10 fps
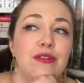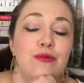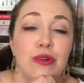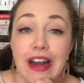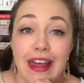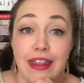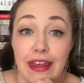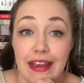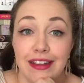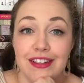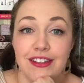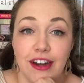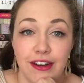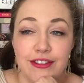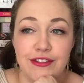will I think
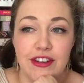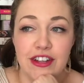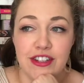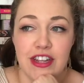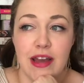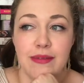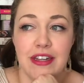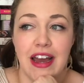of the first chapter?